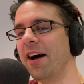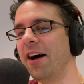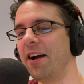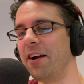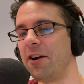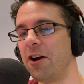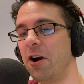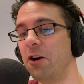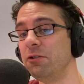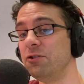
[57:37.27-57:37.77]

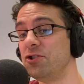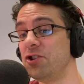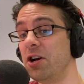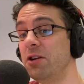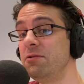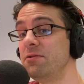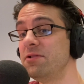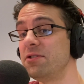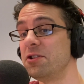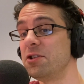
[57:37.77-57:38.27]
Carl
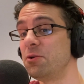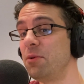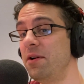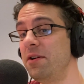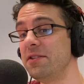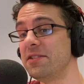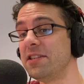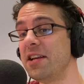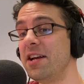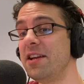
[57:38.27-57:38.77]
Jones on
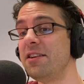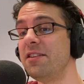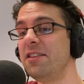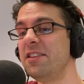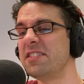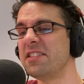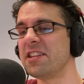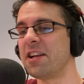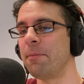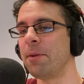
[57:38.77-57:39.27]
Twitter said,
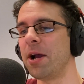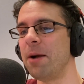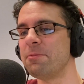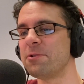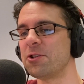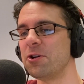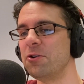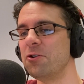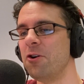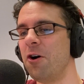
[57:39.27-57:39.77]
this is coming up
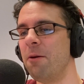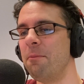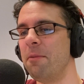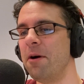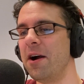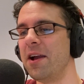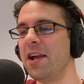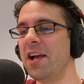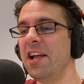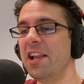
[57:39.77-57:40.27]
soon on
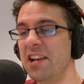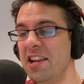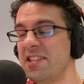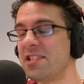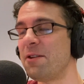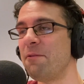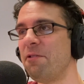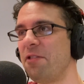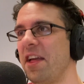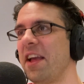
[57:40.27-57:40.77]
my list
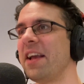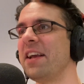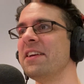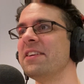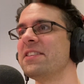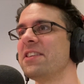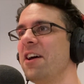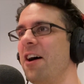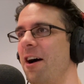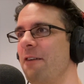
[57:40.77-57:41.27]
of
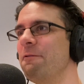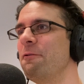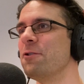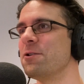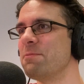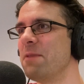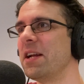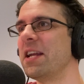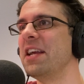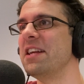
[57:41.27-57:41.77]
things I force
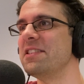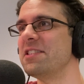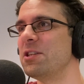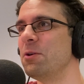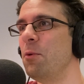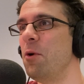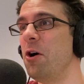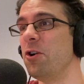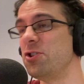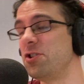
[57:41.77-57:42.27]
my kids to
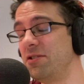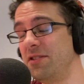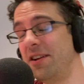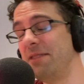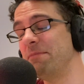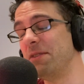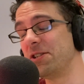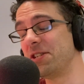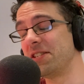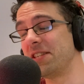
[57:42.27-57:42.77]
watch, in
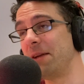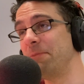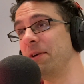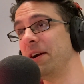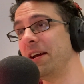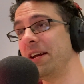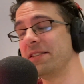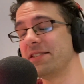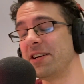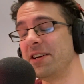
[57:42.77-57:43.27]
much the same
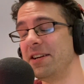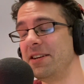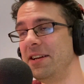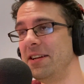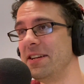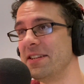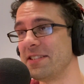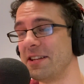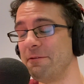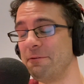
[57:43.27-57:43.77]
way as I
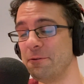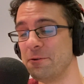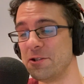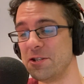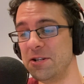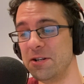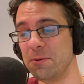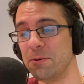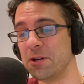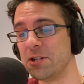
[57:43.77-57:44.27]
forced
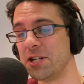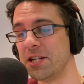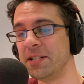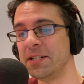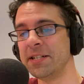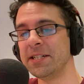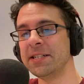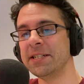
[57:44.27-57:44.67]
you to watch it.